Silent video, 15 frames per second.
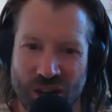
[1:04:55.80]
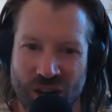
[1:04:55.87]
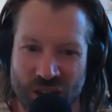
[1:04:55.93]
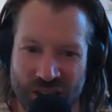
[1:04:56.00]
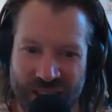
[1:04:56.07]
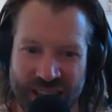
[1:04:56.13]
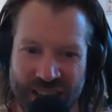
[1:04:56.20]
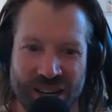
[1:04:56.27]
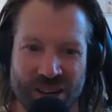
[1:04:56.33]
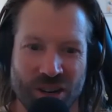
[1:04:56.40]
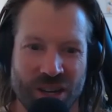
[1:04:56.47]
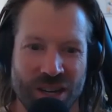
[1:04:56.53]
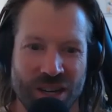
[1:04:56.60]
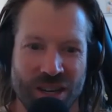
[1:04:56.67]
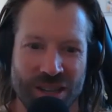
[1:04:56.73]
Okay,
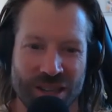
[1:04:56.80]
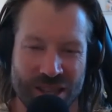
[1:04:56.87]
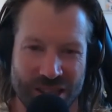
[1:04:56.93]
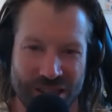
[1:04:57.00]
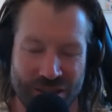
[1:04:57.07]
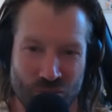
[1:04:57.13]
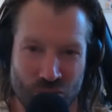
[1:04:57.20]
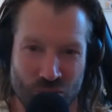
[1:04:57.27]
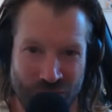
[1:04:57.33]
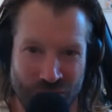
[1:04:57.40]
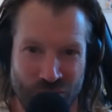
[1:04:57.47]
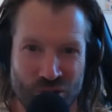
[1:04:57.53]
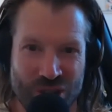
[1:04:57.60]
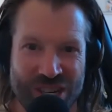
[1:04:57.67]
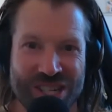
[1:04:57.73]
look,
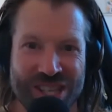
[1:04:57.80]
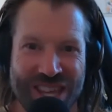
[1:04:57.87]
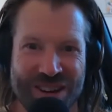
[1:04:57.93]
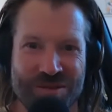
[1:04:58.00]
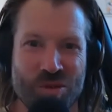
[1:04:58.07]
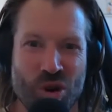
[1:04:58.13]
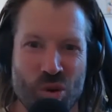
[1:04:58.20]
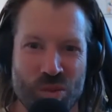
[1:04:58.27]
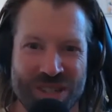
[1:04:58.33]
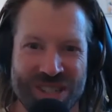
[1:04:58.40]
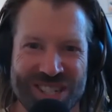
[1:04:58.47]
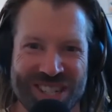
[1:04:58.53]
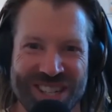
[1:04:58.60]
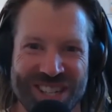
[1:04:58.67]
we've reached that moment.